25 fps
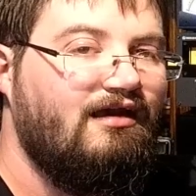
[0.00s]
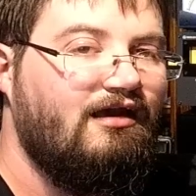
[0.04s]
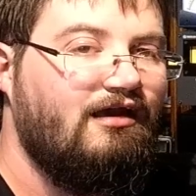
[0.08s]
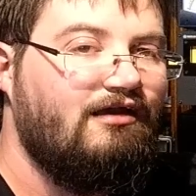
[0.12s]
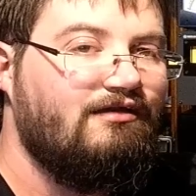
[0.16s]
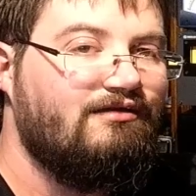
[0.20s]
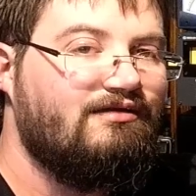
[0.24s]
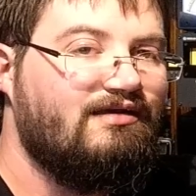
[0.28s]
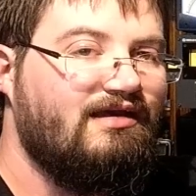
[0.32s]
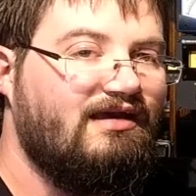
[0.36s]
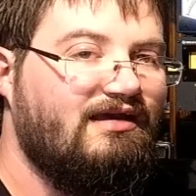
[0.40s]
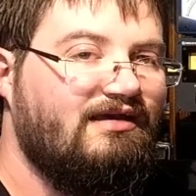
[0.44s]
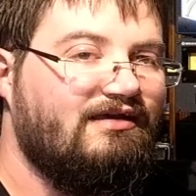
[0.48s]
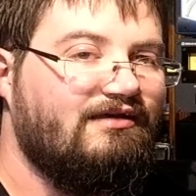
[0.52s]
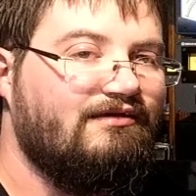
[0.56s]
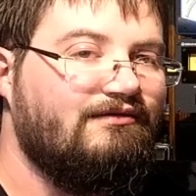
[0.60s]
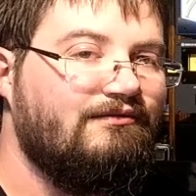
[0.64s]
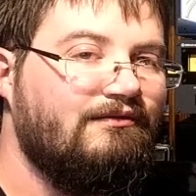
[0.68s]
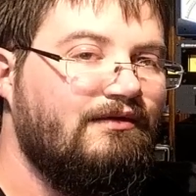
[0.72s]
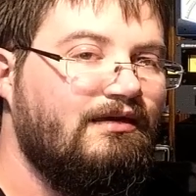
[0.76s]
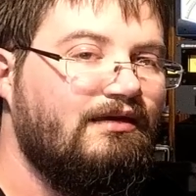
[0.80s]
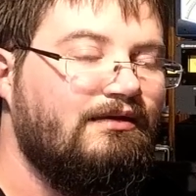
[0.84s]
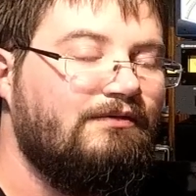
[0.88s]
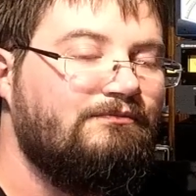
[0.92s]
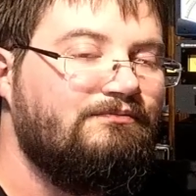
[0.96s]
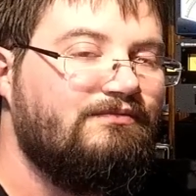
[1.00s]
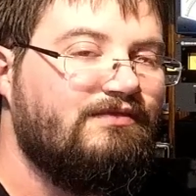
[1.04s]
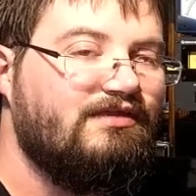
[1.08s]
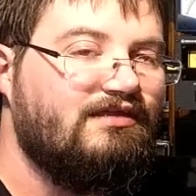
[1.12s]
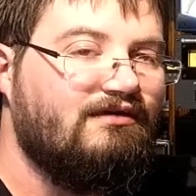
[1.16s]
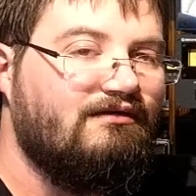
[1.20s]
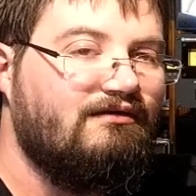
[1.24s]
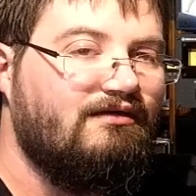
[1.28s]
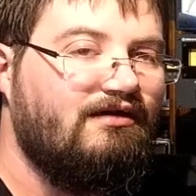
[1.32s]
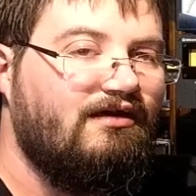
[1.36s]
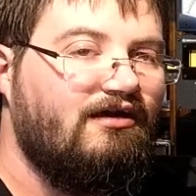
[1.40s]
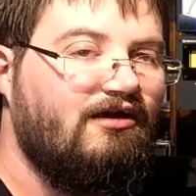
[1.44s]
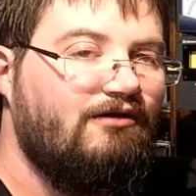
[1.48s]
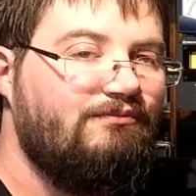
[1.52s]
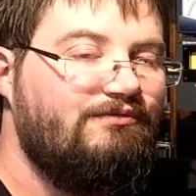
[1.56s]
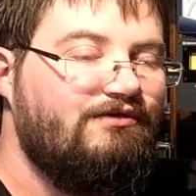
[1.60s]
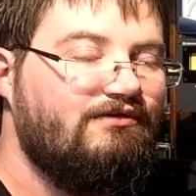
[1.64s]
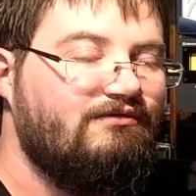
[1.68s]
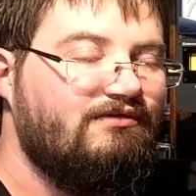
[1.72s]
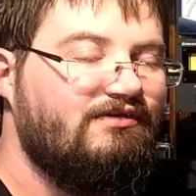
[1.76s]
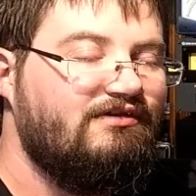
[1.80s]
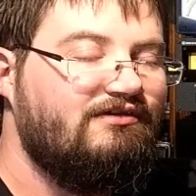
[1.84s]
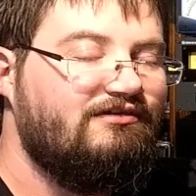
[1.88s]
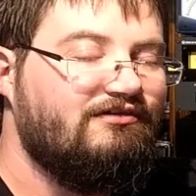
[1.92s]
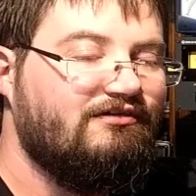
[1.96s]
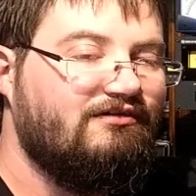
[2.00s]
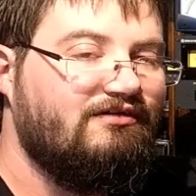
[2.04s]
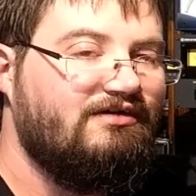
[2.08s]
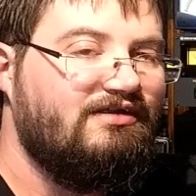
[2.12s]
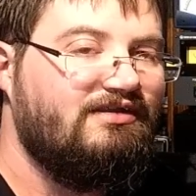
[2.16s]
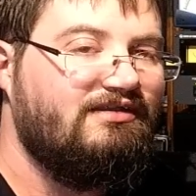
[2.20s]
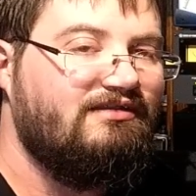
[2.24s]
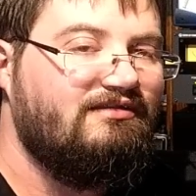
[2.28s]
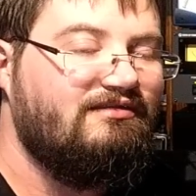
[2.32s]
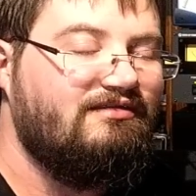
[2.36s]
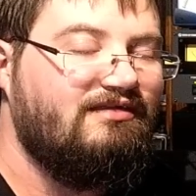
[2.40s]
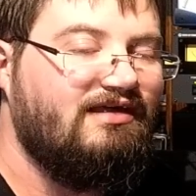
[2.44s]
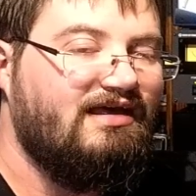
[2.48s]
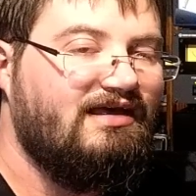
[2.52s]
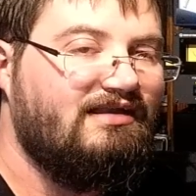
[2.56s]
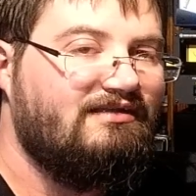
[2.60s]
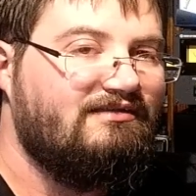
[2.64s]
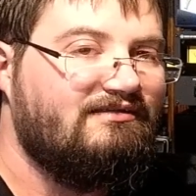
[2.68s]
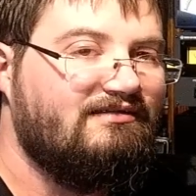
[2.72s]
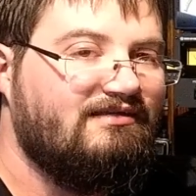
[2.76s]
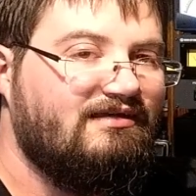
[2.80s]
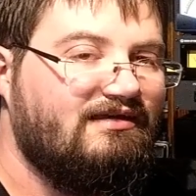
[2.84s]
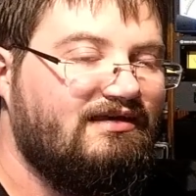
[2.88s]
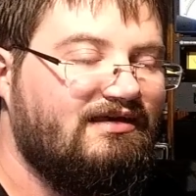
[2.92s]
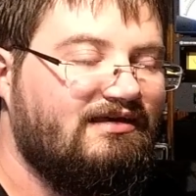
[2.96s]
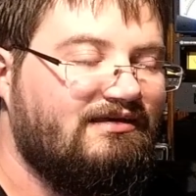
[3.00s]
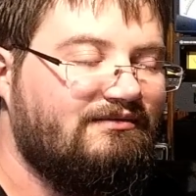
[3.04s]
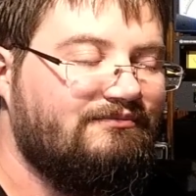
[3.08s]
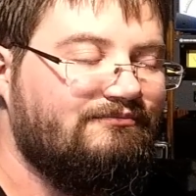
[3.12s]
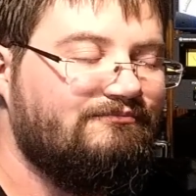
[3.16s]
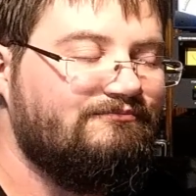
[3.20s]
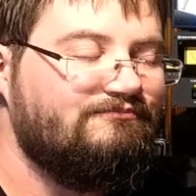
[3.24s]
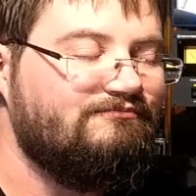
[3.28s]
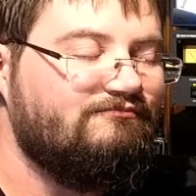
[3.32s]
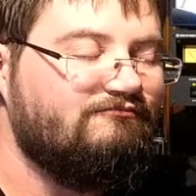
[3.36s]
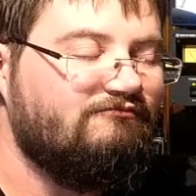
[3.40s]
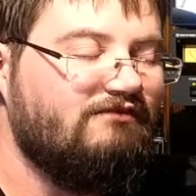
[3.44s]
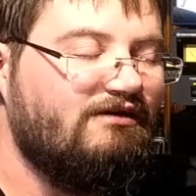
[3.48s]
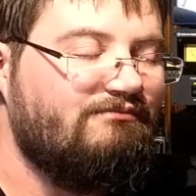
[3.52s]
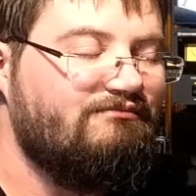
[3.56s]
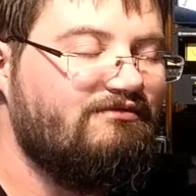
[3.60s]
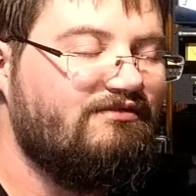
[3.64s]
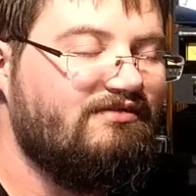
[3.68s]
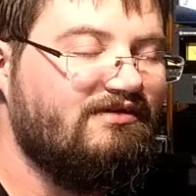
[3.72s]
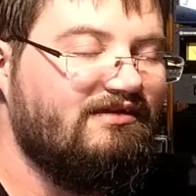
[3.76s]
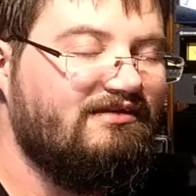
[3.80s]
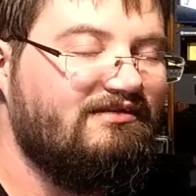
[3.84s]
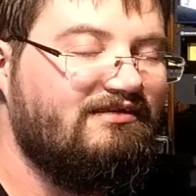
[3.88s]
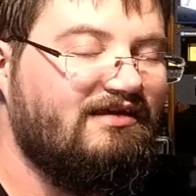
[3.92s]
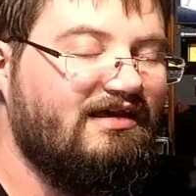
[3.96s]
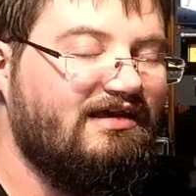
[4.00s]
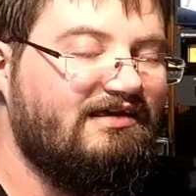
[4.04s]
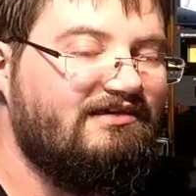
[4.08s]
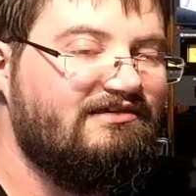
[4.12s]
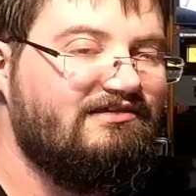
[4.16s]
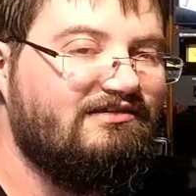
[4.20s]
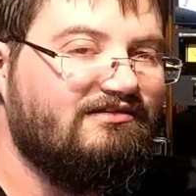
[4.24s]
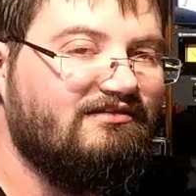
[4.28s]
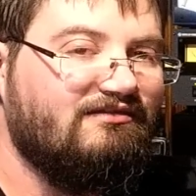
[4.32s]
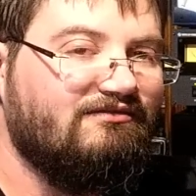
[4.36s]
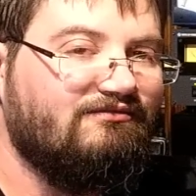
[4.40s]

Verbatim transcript: Okay, so I hope you enjoyed that um, representation